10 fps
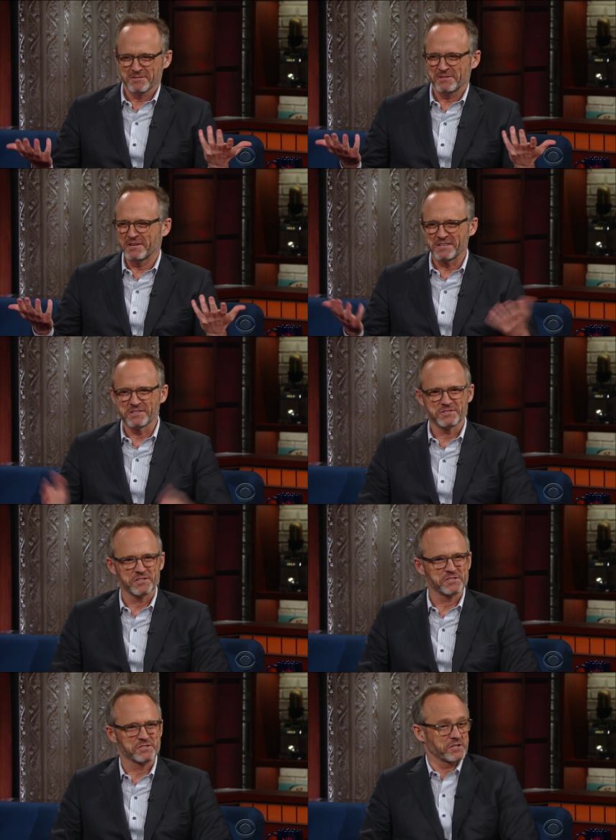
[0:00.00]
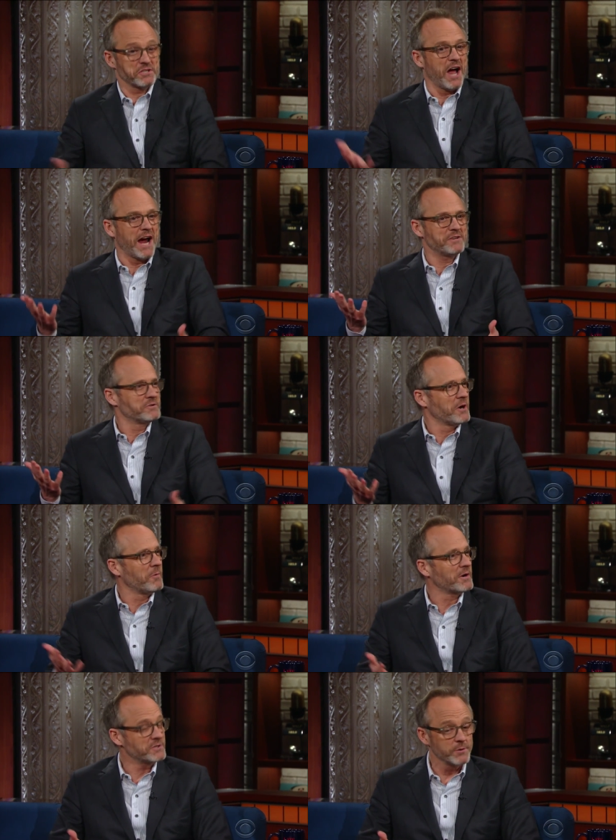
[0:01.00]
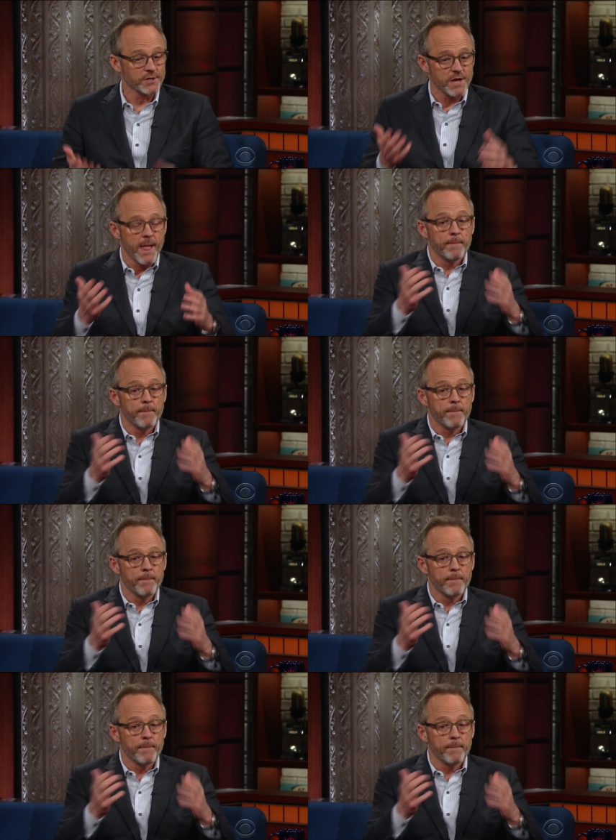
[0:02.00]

You get to just decide you don't want to do this.